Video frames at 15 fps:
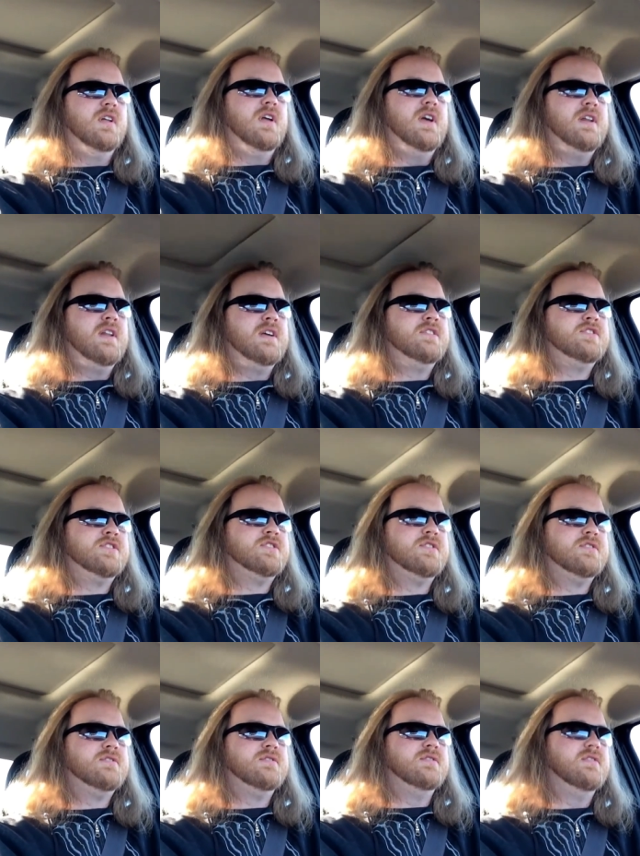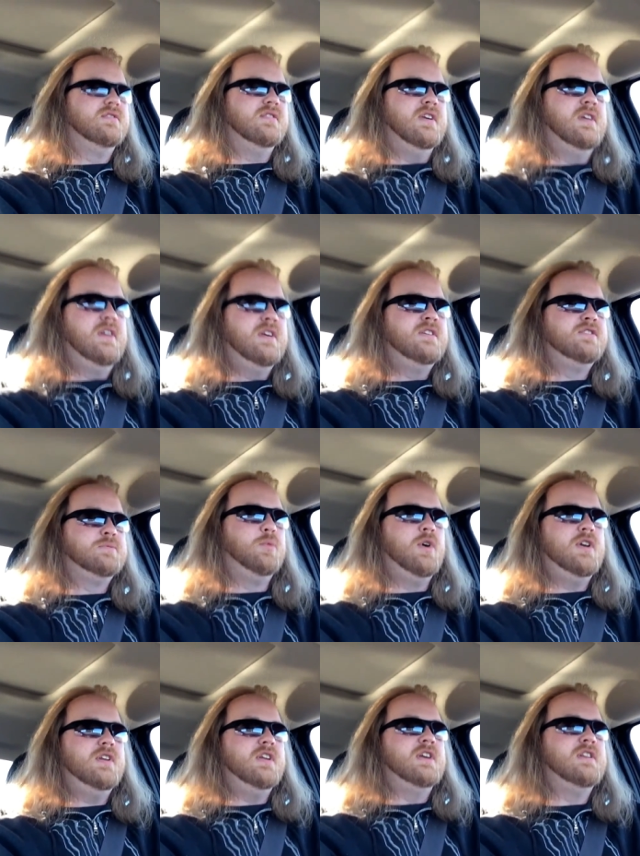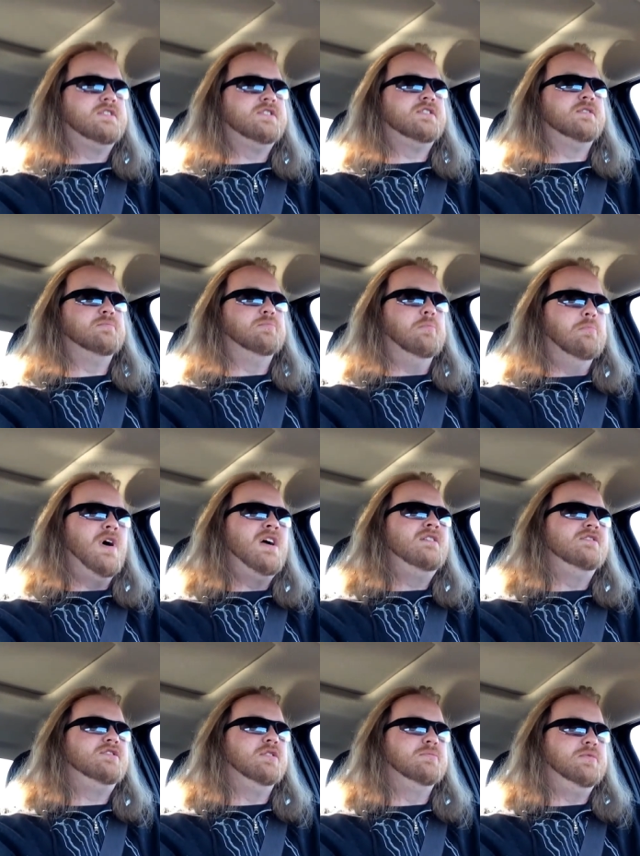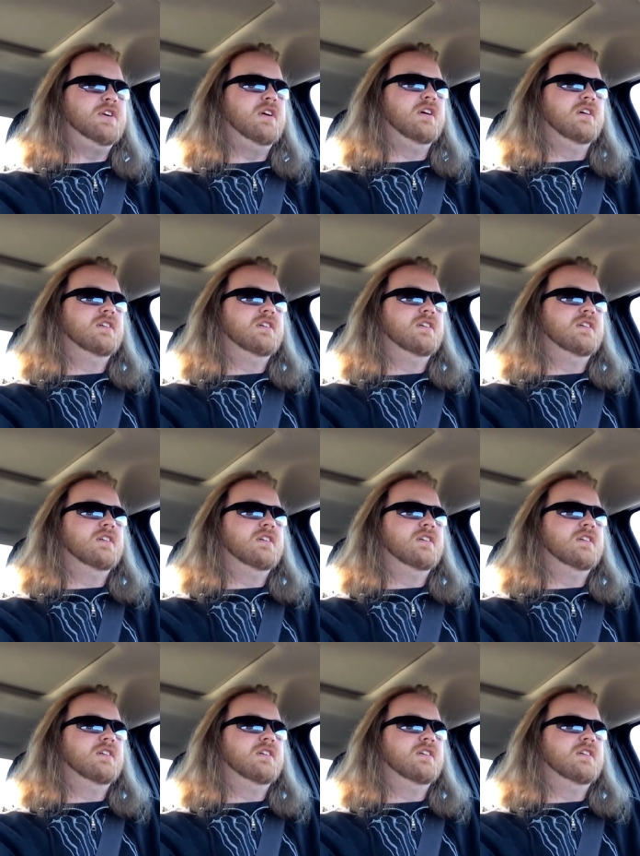It is it is what it's meant to be.